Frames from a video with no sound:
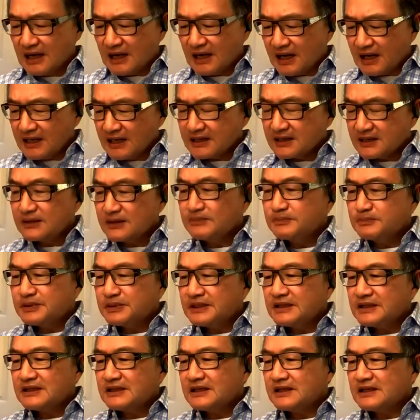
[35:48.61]
I
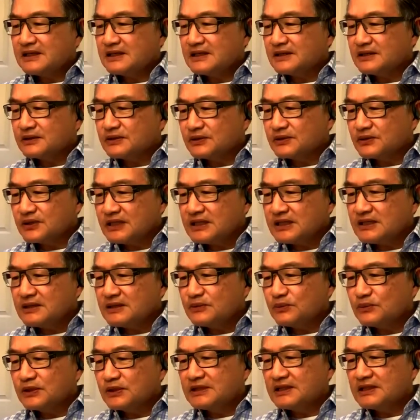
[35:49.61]
completely agree
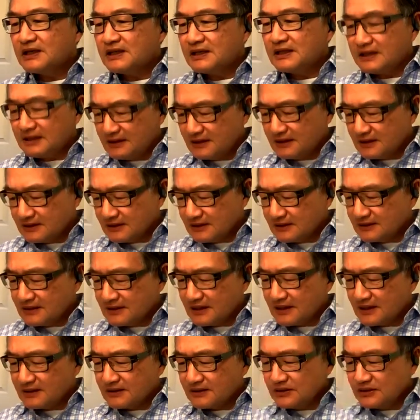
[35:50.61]
with Linda
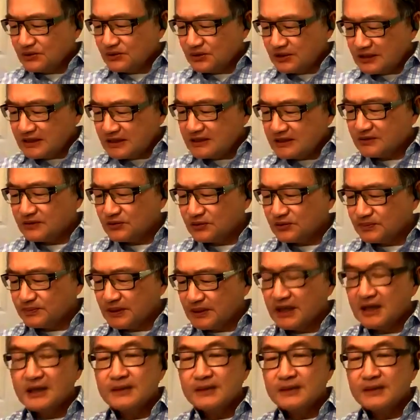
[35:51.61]
that you need to